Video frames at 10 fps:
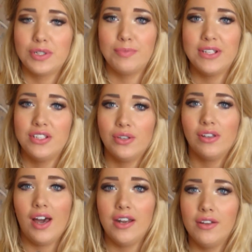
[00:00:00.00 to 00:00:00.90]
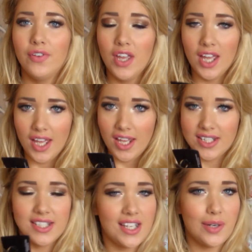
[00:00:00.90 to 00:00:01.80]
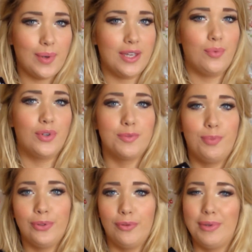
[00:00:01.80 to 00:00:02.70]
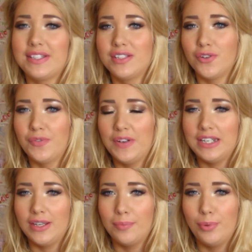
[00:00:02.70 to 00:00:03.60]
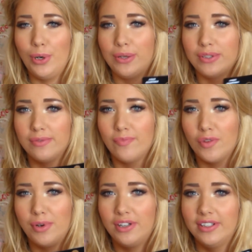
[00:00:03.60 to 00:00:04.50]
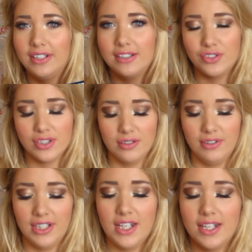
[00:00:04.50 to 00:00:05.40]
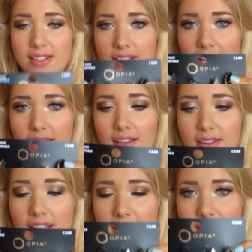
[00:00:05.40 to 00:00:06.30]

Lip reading: which means you can kind of decide where you want to put them and stuff, and you can put loads of them on and it'll just look really nice. So yeah, that's